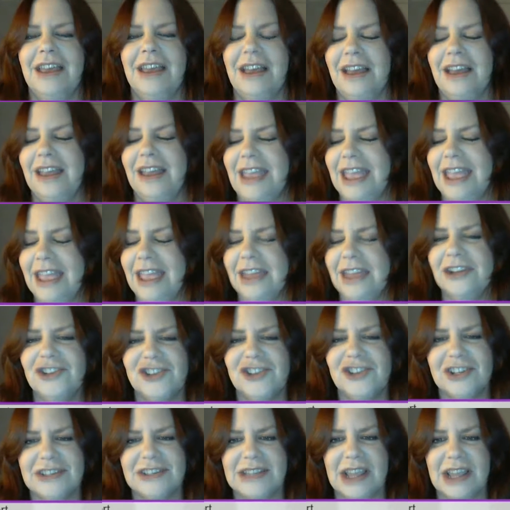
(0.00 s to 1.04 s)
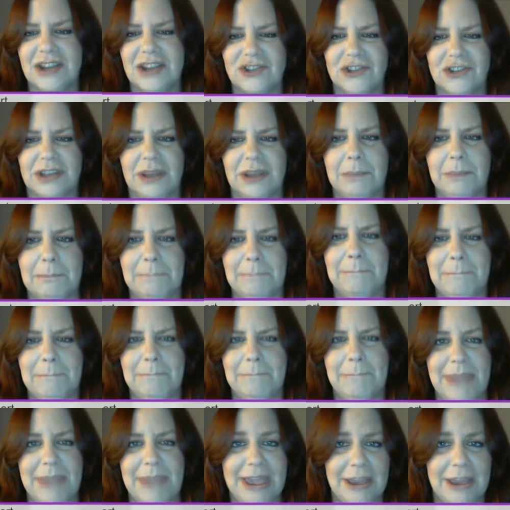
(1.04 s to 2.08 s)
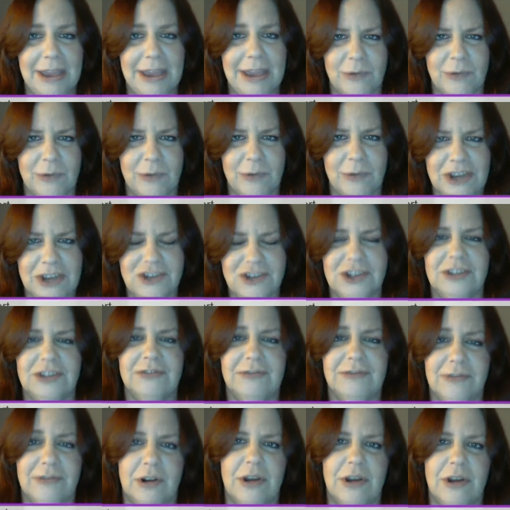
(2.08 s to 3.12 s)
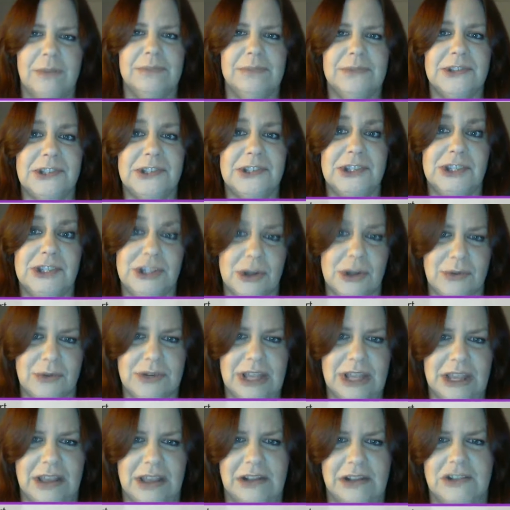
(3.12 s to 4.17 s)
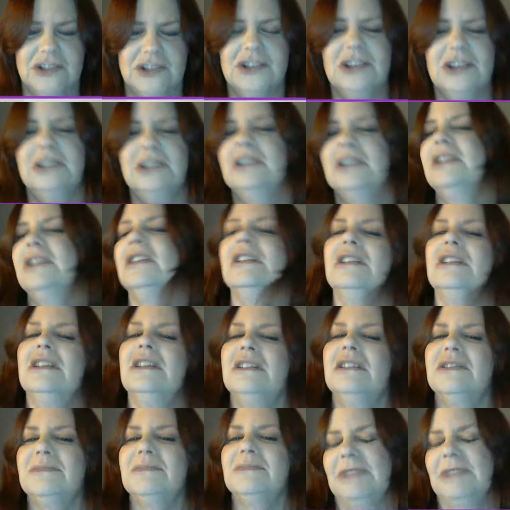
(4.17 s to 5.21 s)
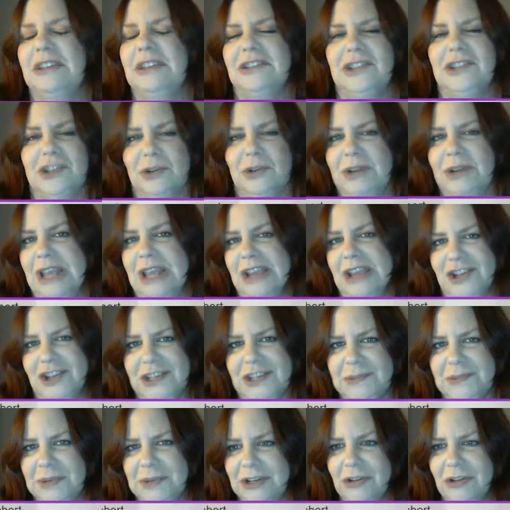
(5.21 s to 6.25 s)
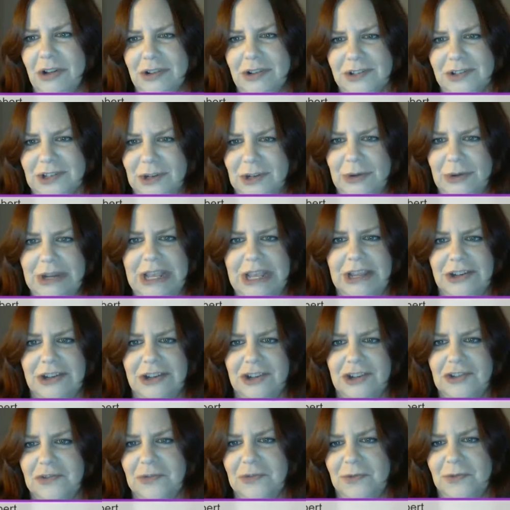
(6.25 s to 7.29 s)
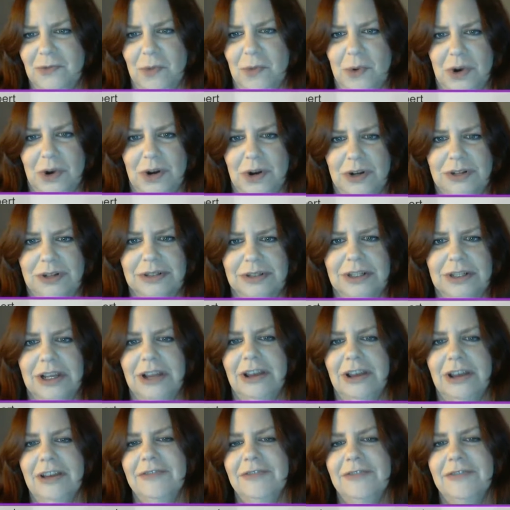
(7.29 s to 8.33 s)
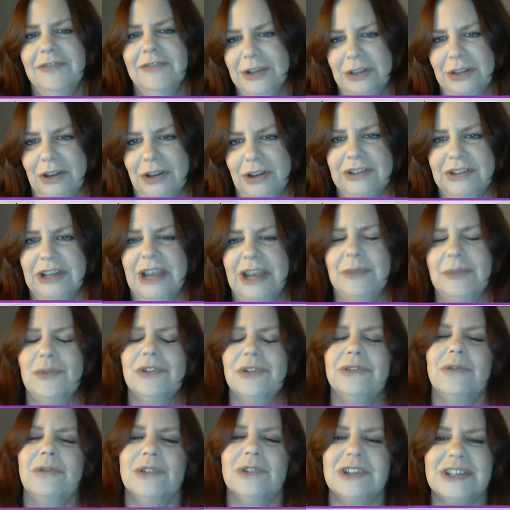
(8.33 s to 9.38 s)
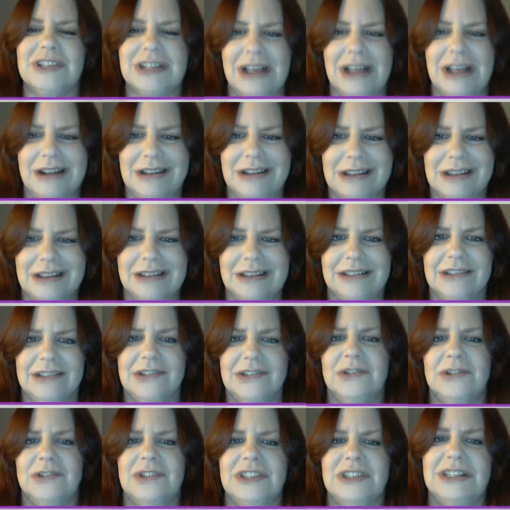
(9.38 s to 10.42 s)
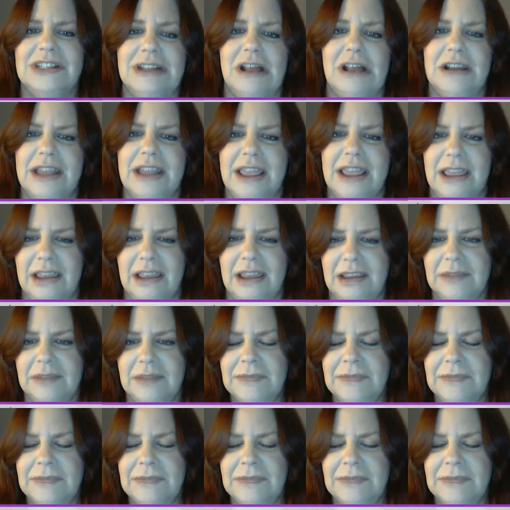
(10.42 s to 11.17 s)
Henge is actually a back formation from Stonehenge. Stonehenge has been called Stonehenge for a very long time, or Stonhinges or Stonehenge,